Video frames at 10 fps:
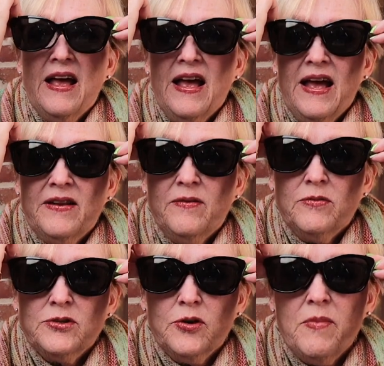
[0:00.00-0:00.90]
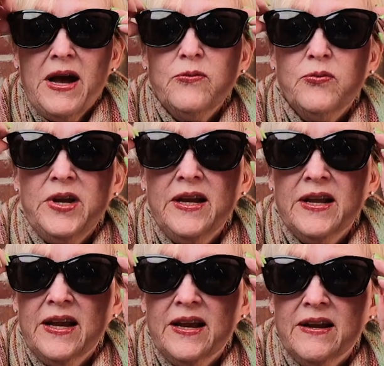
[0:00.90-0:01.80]
And so my
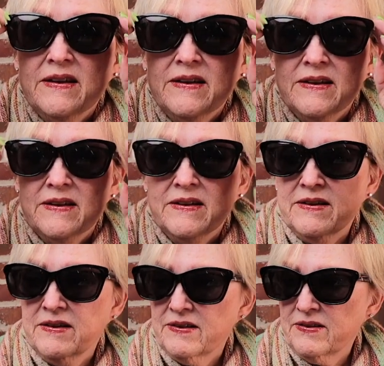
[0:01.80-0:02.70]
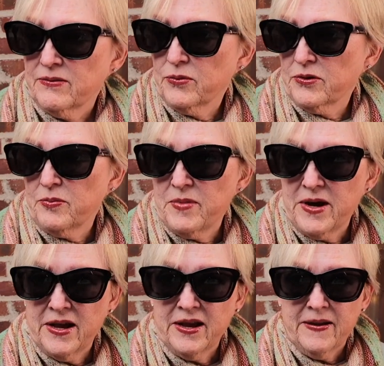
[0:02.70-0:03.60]
reading with
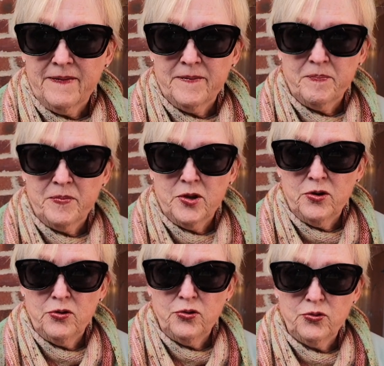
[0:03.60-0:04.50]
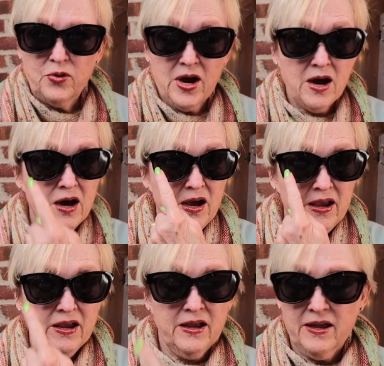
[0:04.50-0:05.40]
my new
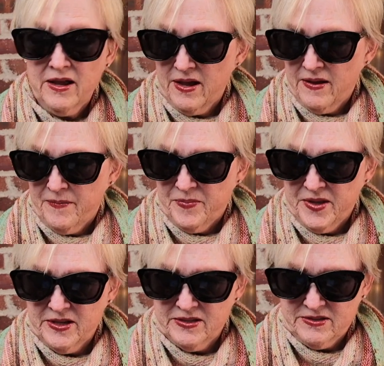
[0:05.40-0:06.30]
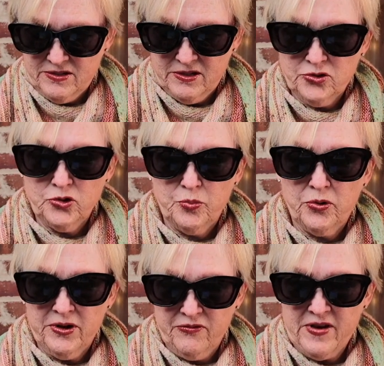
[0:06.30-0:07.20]
eye is a
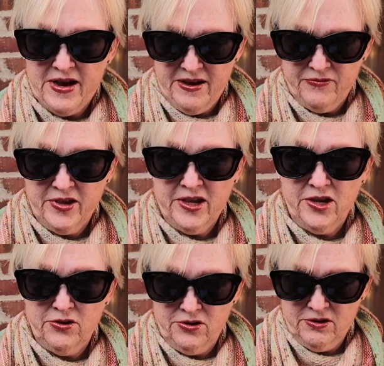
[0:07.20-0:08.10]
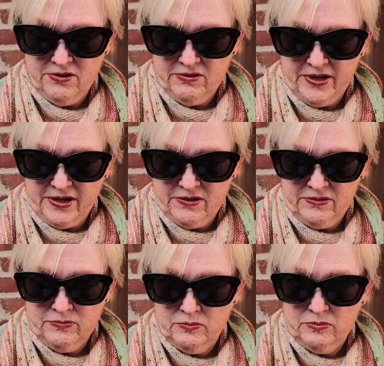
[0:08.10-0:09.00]
2.5 here, like
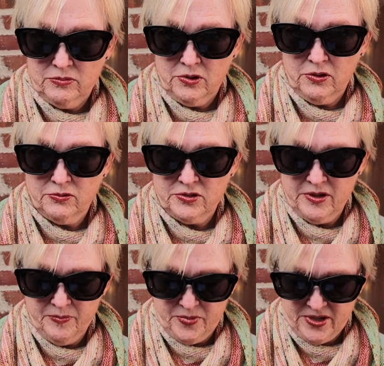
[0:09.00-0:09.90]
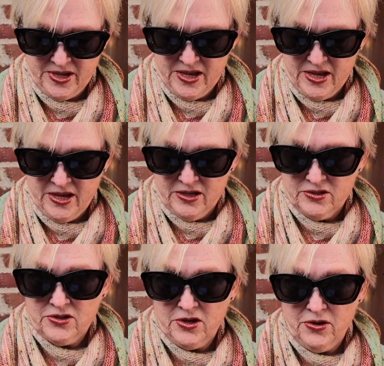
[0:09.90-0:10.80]
close up.
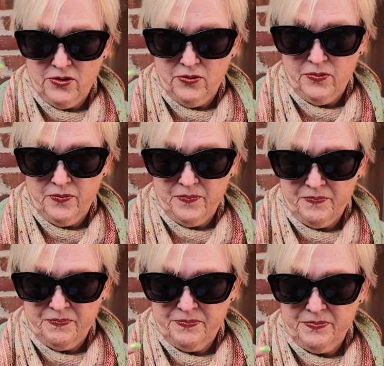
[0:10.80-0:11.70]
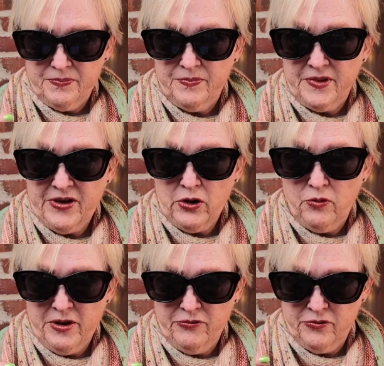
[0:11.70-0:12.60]
So if I hold
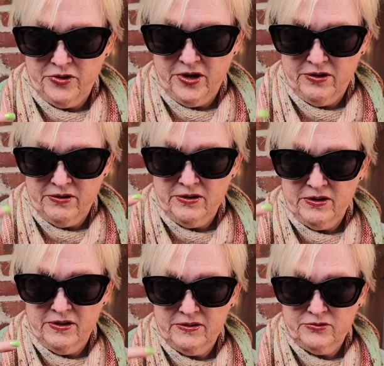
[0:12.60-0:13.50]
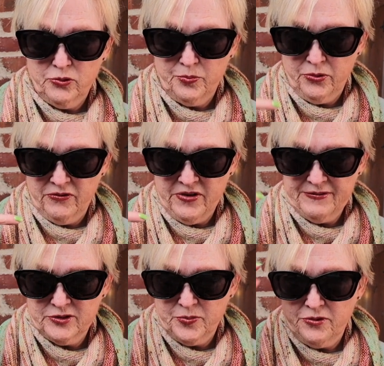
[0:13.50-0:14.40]
my phone here,
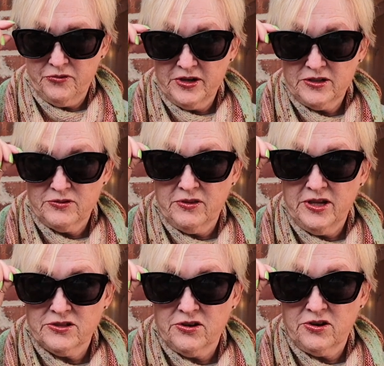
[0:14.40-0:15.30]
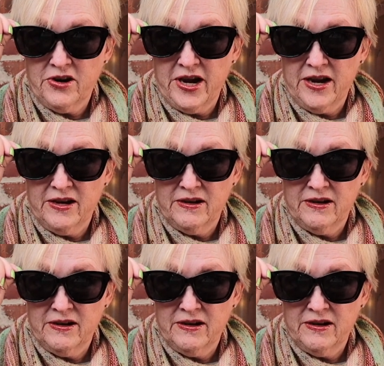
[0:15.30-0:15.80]
2.5 is perfect. So these are great.